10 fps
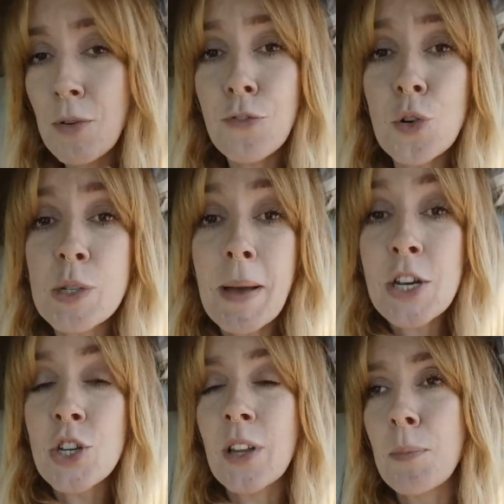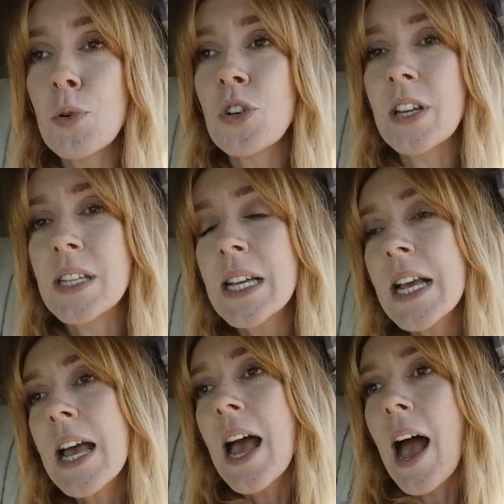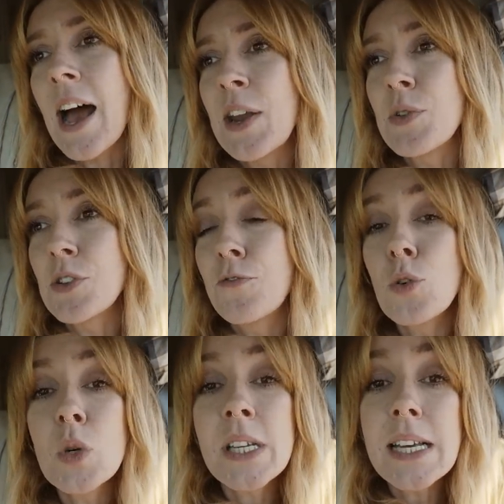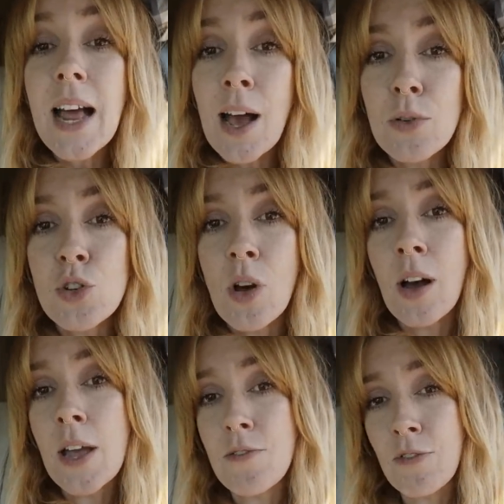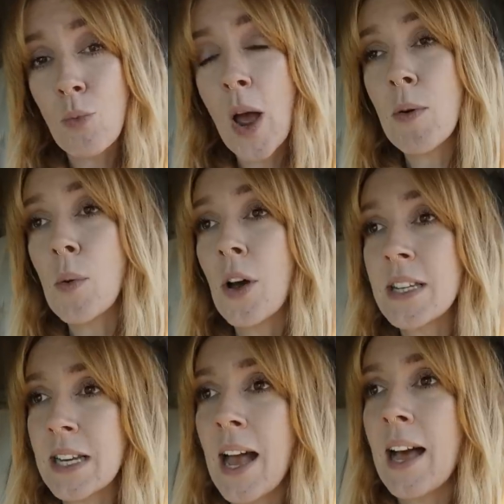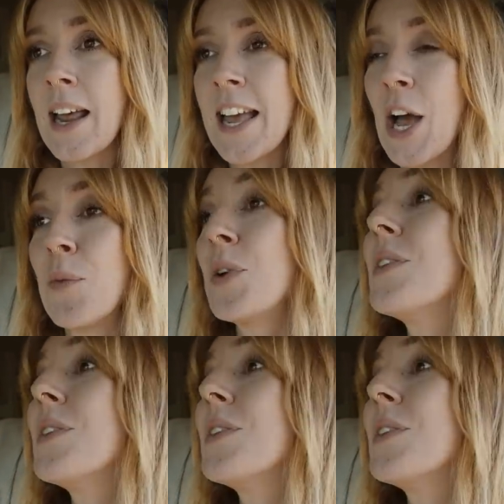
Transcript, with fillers: before Spain shut their borders. And it was a 14 hour drive from where we were to Calais and we